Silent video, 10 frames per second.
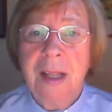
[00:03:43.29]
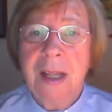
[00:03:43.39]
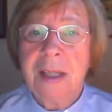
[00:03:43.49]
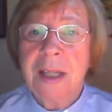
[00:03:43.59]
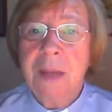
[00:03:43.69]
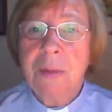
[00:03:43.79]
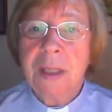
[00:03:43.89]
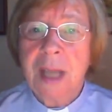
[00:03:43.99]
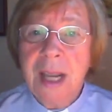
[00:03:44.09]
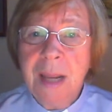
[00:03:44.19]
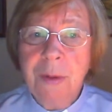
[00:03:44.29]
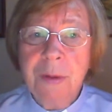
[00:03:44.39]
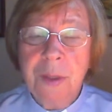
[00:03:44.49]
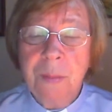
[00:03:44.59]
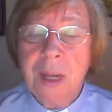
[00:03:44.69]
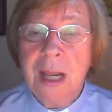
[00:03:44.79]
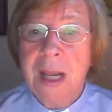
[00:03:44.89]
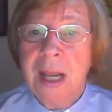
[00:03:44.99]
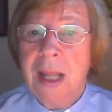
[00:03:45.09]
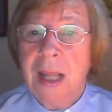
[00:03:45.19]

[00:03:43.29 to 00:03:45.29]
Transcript: that he was able to be